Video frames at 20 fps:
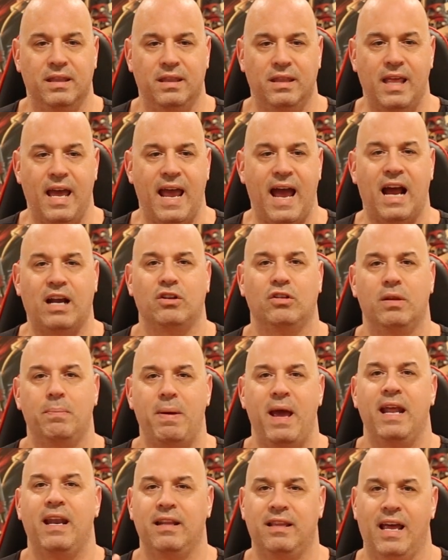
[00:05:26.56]
they actually
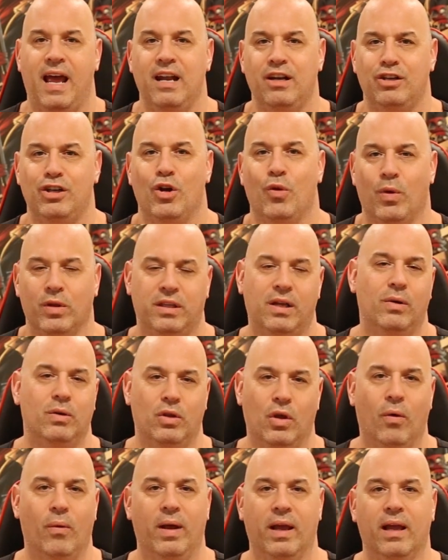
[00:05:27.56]
paid attention to what they were
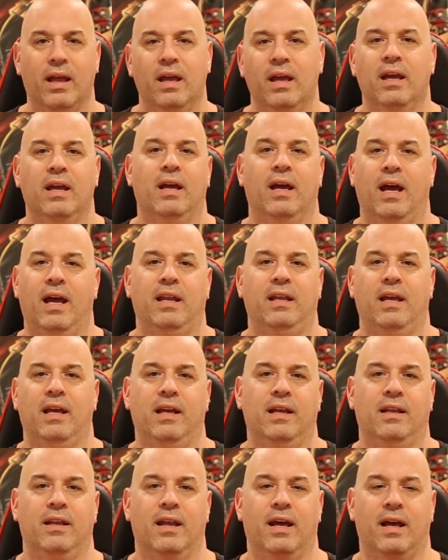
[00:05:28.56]
doing and
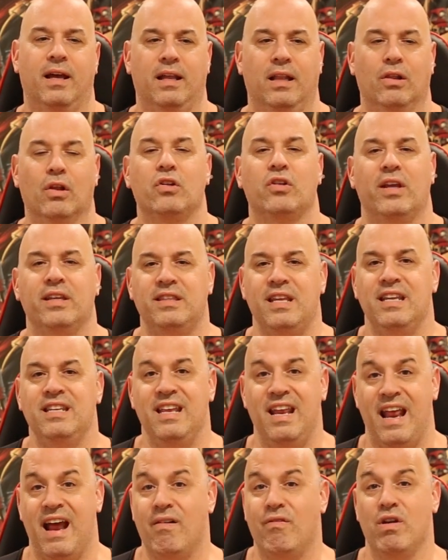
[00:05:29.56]
they it looks like they
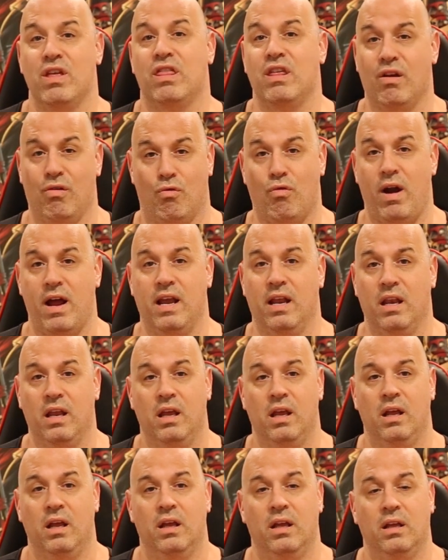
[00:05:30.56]
did everything right.
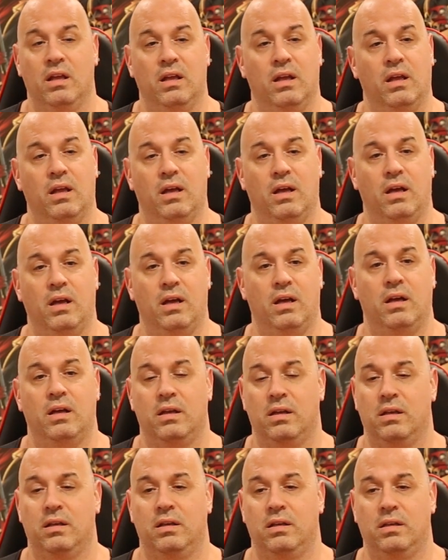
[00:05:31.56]

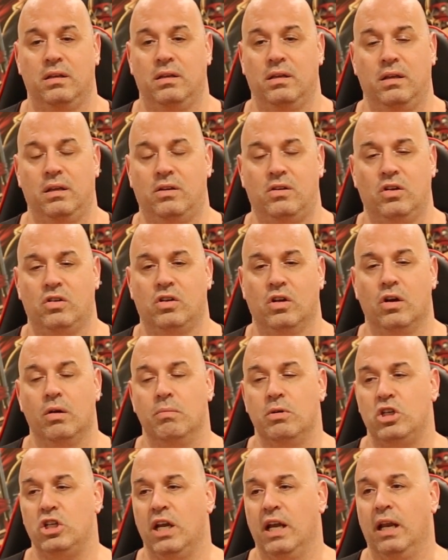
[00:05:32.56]
Uh, it's just a
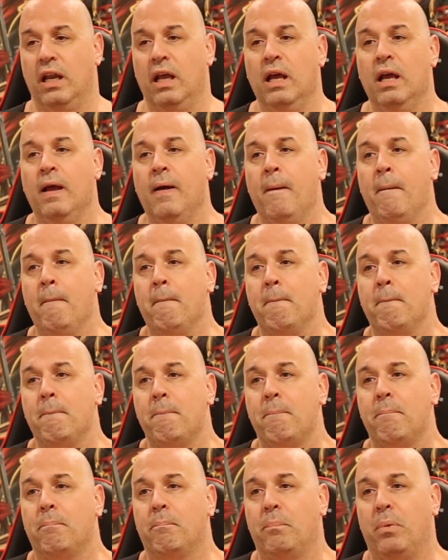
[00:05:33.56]
good machine.
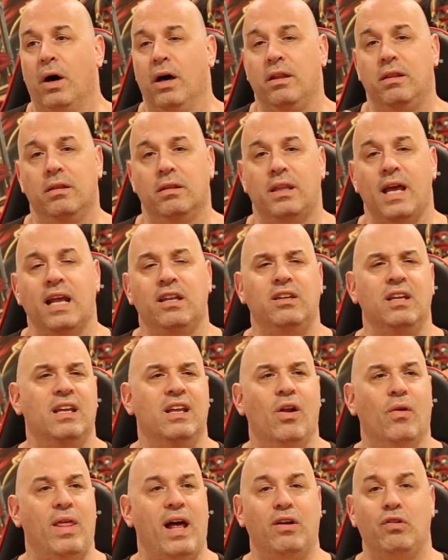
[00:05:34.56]
But that's it,
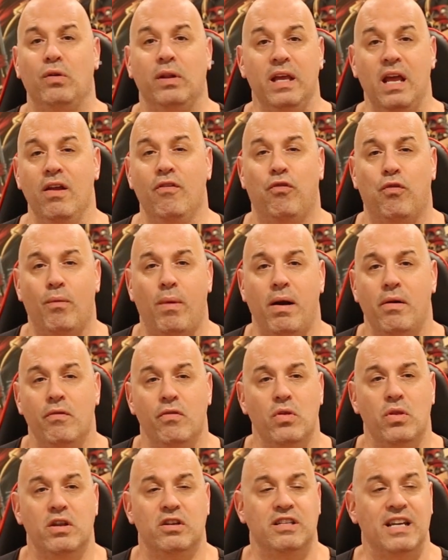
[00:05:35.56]
you know, that's really it for my
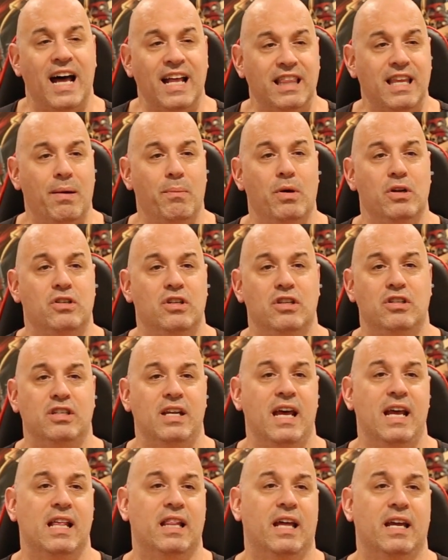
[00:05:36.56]
review. There's not that much to
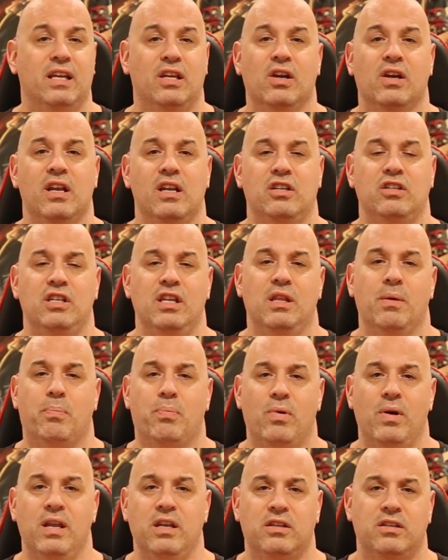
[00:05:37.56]
say. Like you're gonna see the
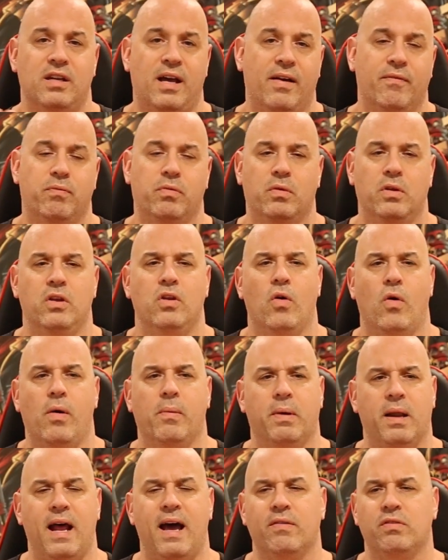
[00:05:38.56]
prints. I've you know,
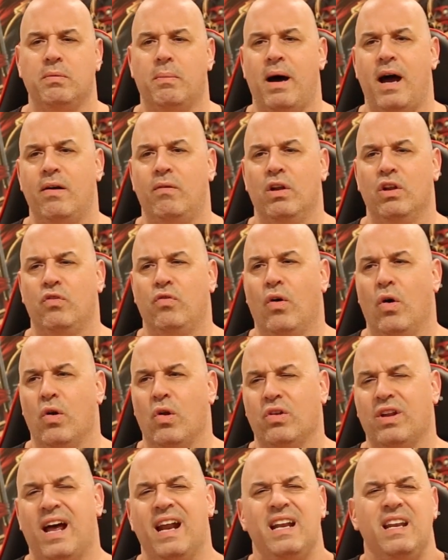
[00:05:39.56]
I'm gonna have some high-res
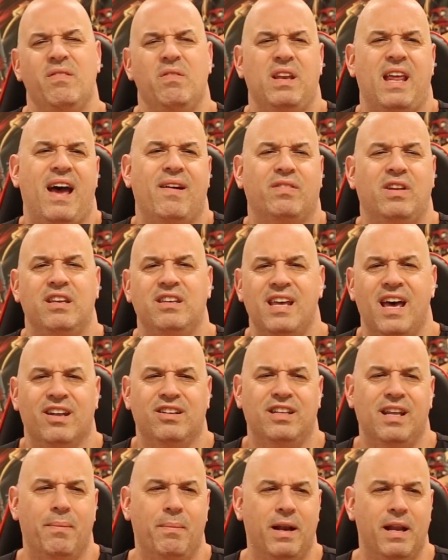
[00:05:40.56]
photos. I didn't even have to
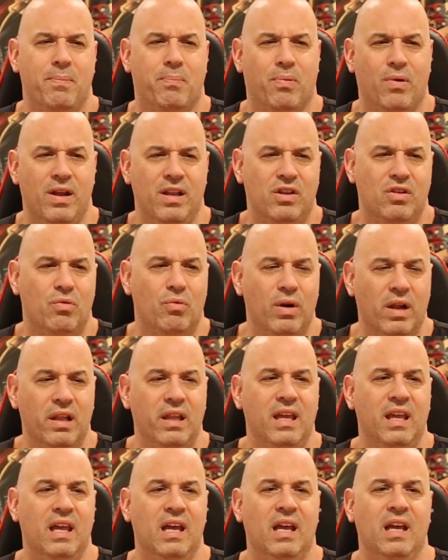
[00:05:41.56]
test that many prints
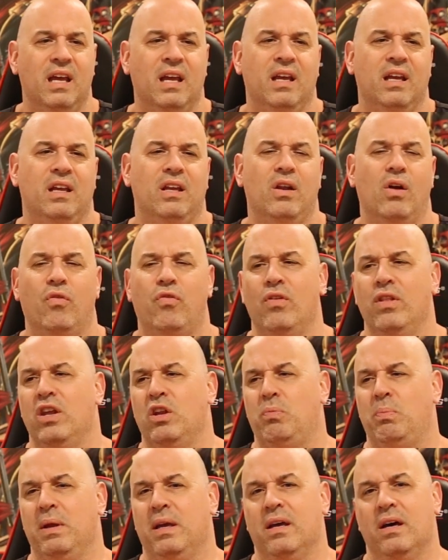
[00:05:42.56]
really, you know, for
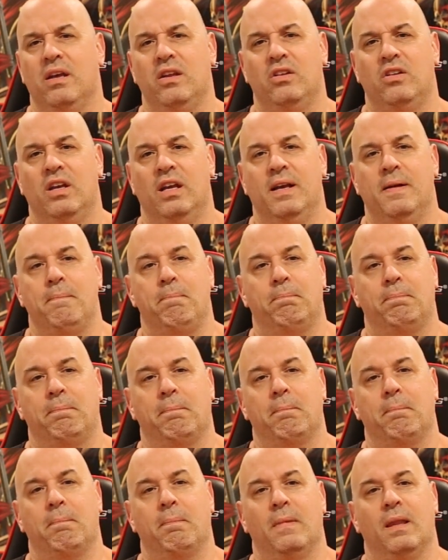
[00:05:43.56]
this because
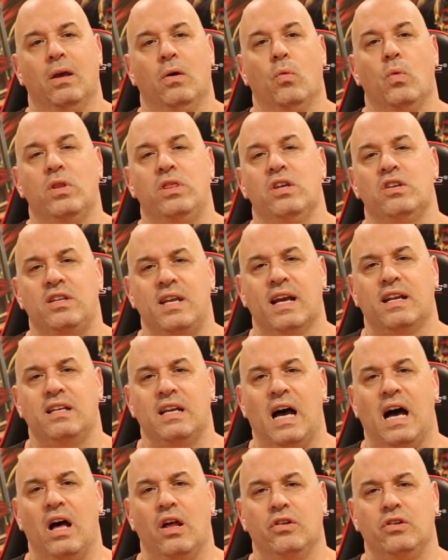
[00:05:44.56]
with this
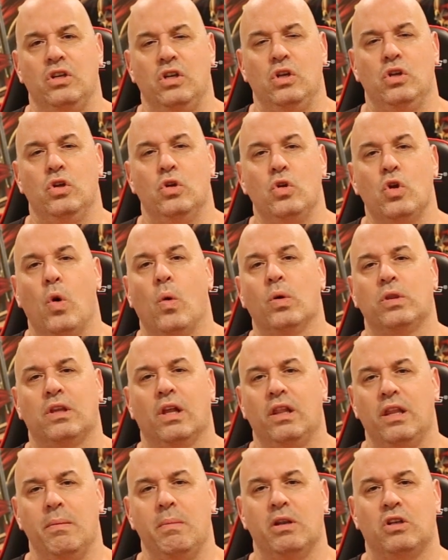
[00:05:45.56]
technology, you know what
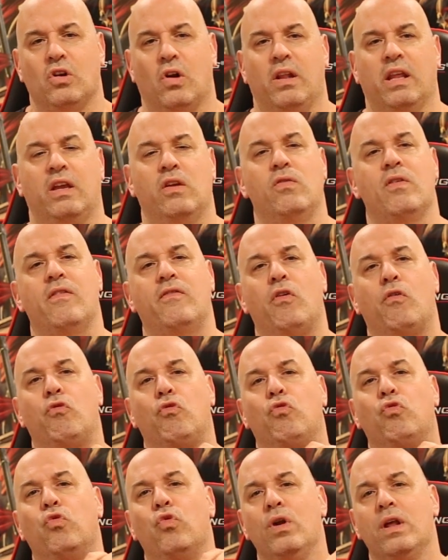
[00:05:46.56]
the limits are. Like if you have a
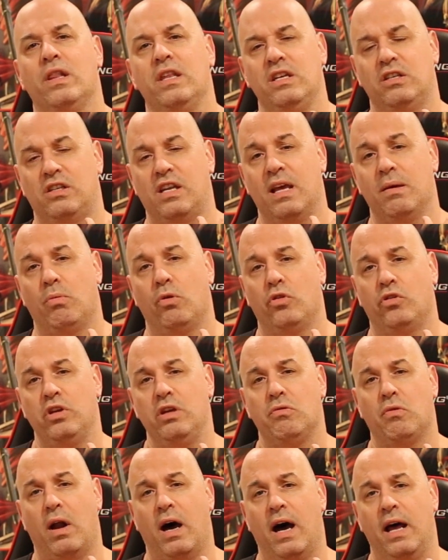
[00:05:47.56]
really stable
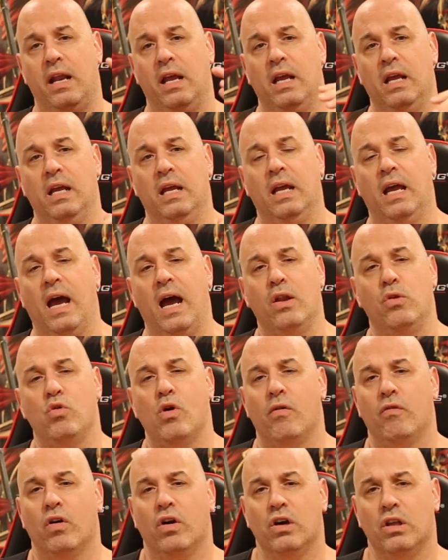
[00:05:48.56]
Z-Rod and
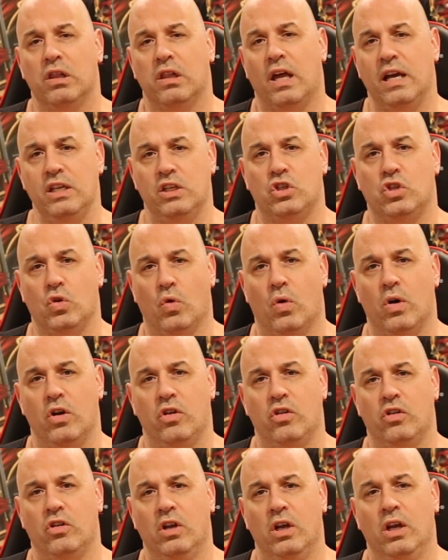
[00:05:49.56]
you have a good light
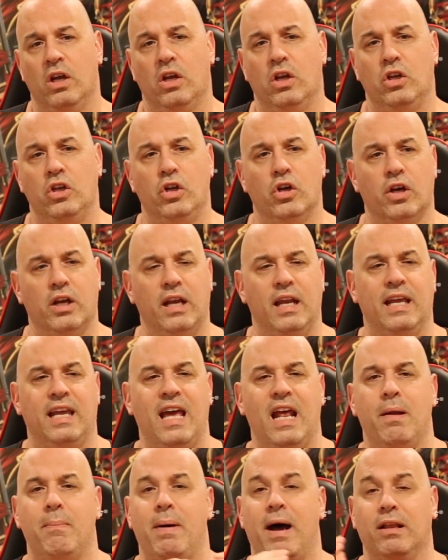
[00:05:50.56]
source, you're going to
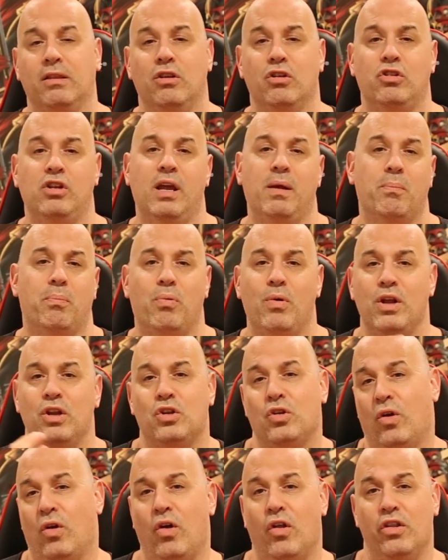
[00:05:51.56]
get about the same
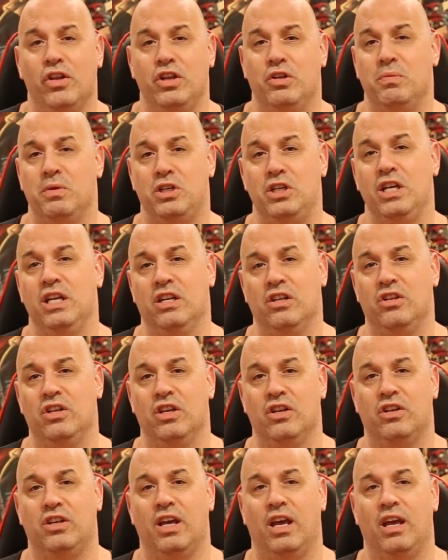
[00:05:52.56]
prints on all these machines
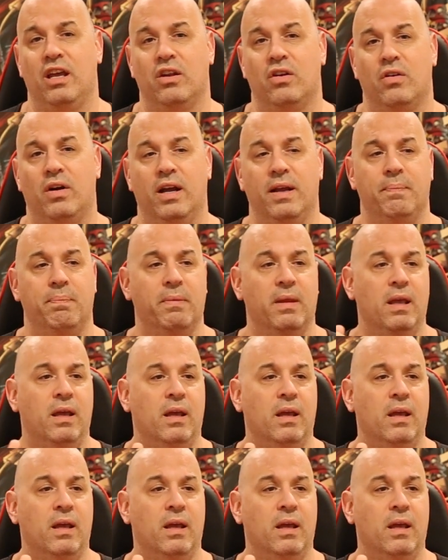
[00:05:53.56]
these days, right?